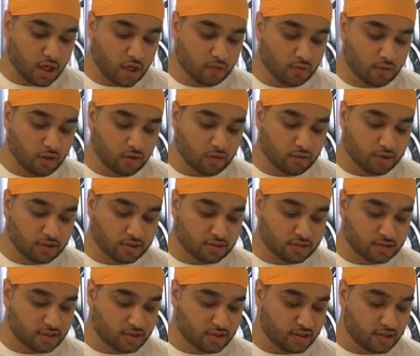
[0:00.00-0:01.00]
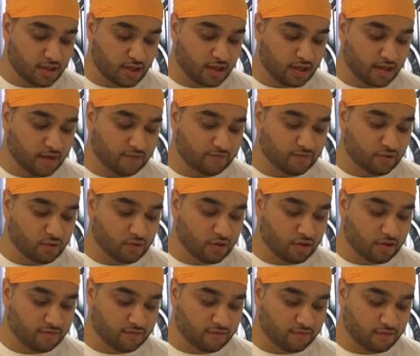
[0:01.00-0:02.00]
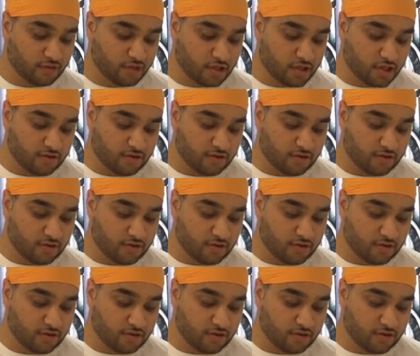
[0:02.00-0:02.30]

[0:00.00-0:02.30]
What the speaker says: I will only consider that I have your love,